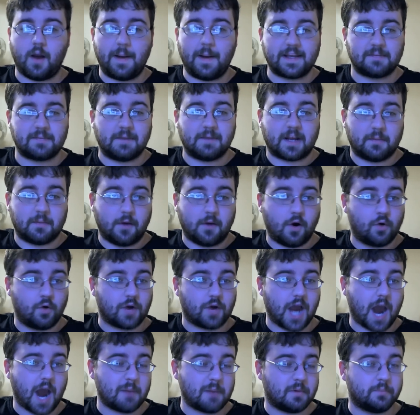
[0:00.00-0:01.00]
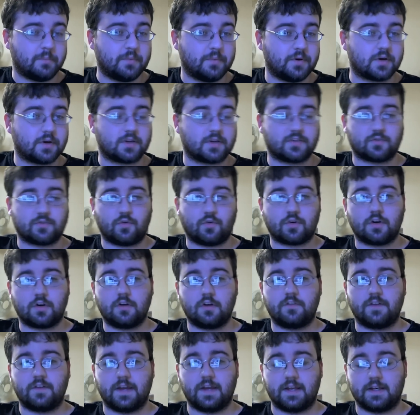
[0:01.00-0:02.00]
Actually making my own comic book, sort
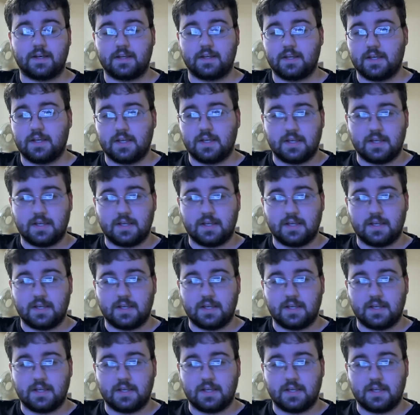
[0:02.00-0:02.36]
of, and